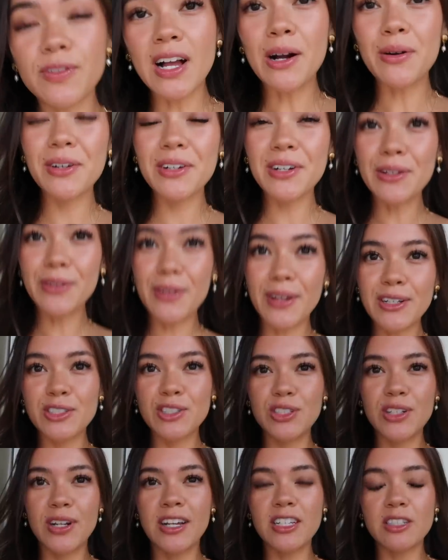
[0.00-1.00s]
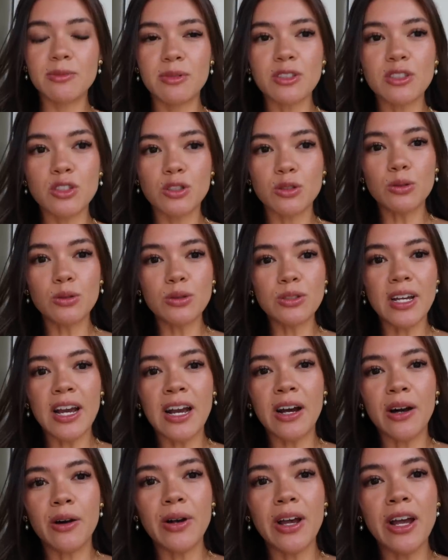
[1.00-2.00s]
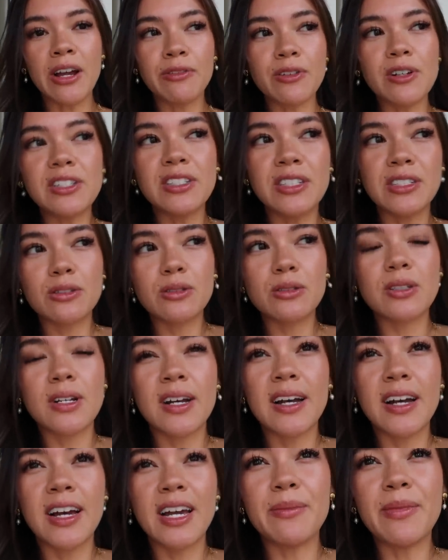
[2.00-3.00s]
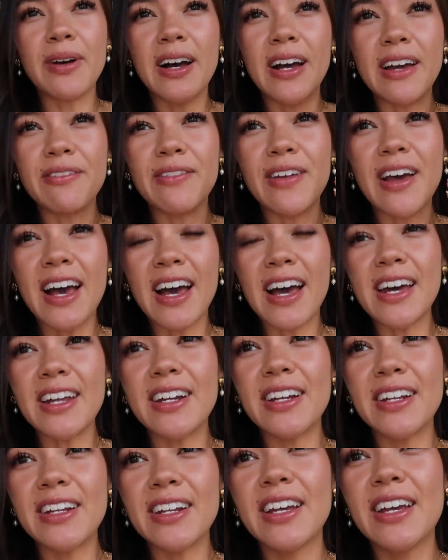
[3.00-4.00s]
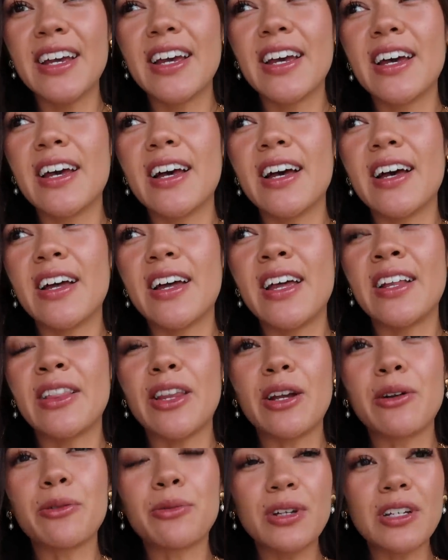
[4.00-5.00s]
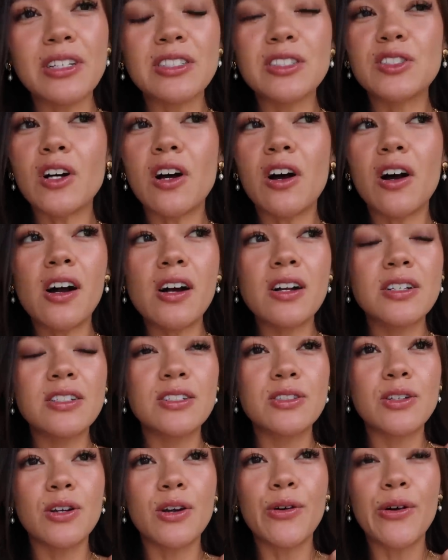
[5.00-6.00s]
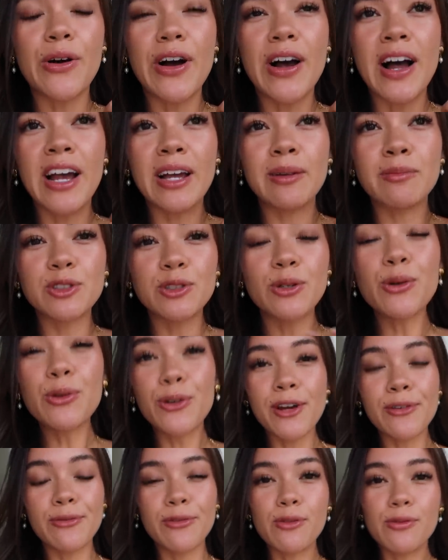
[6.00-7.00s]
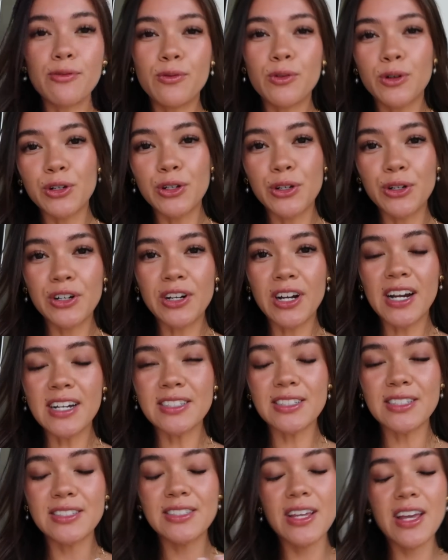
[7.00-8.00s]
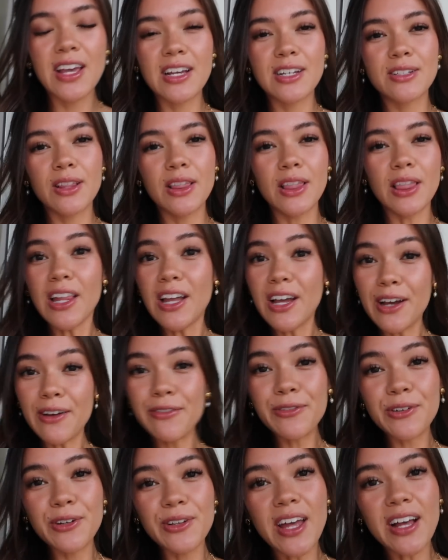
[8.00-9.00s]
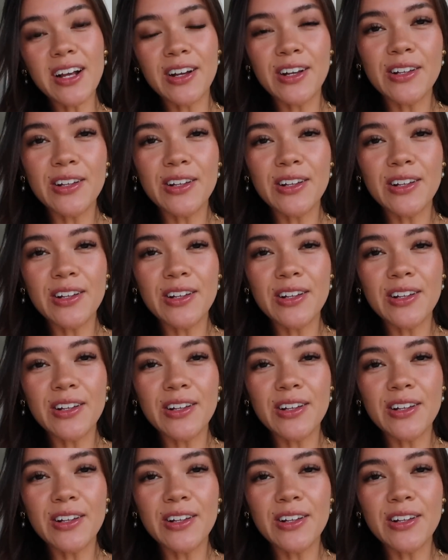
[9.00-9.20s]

Flower collection has been sold out every single time I've added and like restocked. So I'm so grateful for your guys' love for that